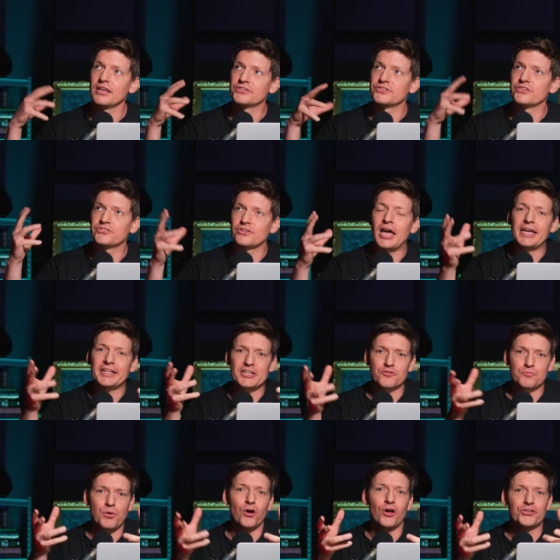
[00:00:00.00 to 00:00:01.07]
a society
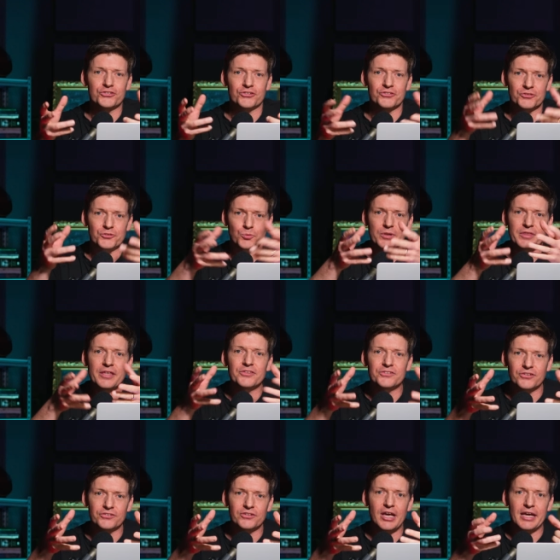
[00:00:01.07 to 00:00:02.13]
of persons within
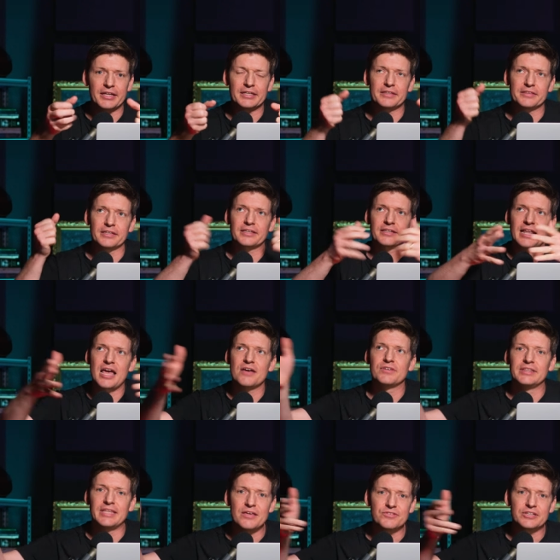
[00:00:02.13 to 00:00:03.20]
society that can have a
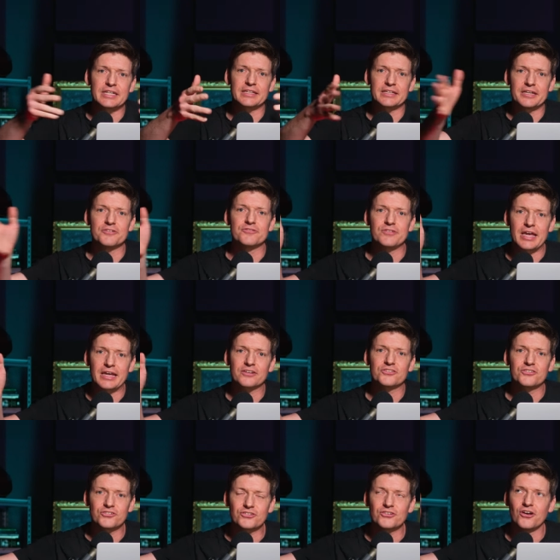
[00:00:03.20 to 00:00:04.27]
leavening
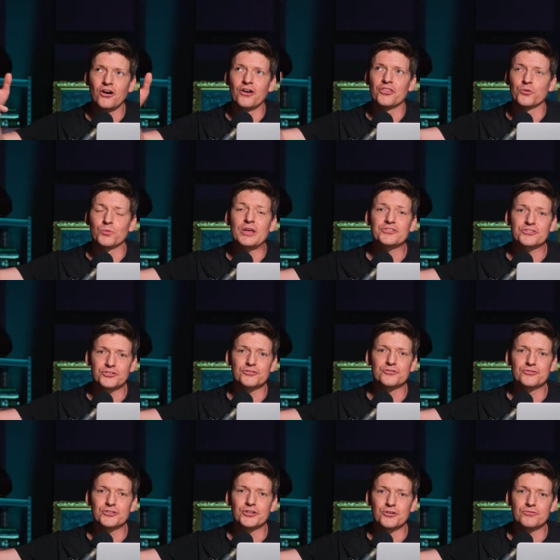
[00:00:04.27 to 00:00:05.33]
effect on the rest
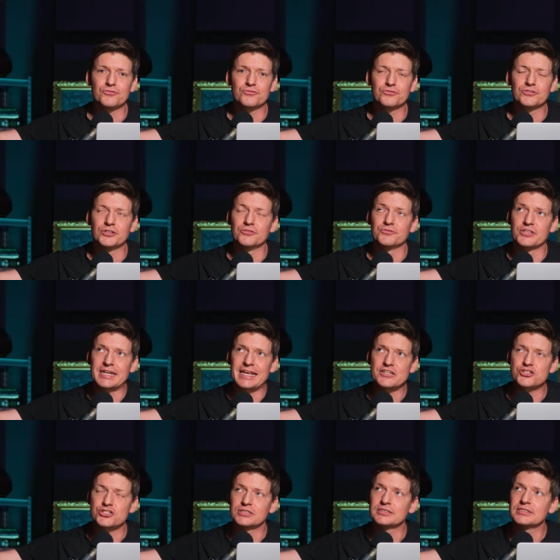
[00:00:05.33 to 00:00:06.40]
of, of, of the
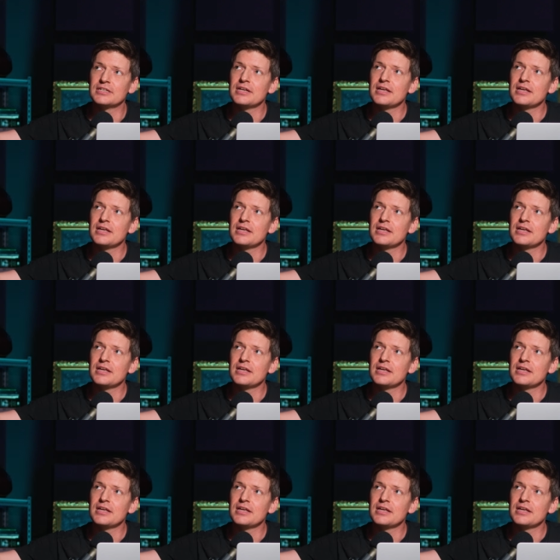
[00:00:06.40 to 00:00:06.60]
nation?